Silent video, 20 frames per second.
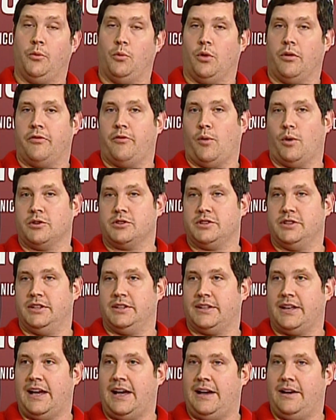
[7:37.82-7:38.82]
we're fortunate
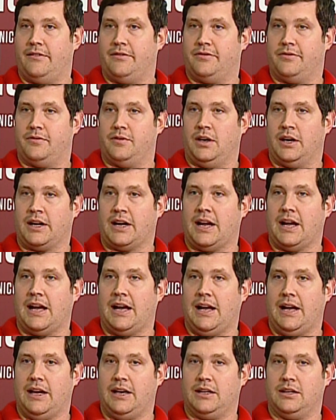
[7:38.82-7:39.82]
to have a
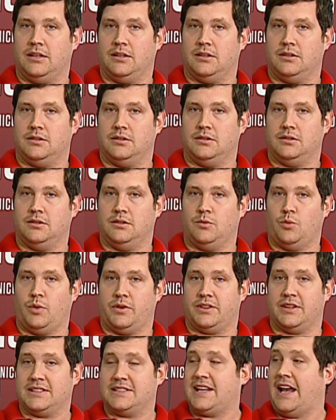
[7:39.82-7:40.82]
guy
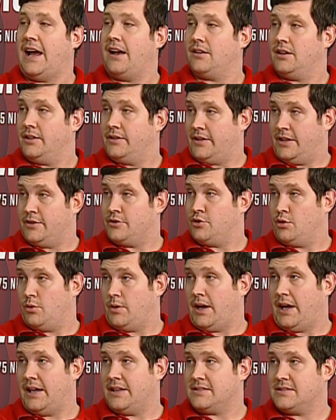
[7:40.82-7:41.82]
with the talent that Drew
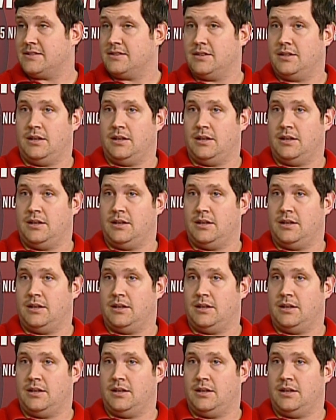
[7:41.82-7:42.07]
has.